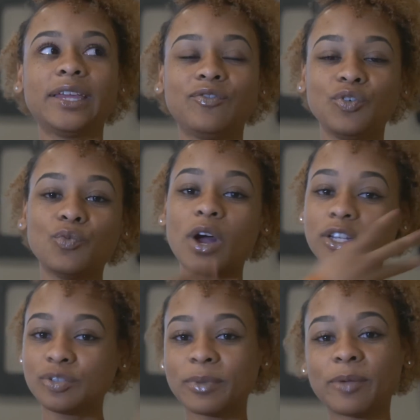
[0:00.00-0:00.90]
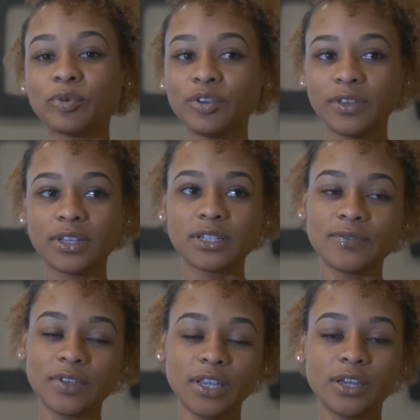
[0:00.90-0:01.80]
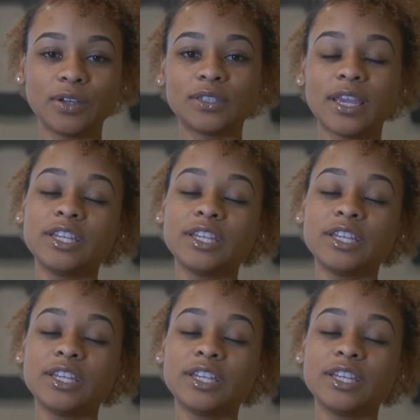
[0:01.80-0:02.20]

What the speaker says: if you watched my previous videos,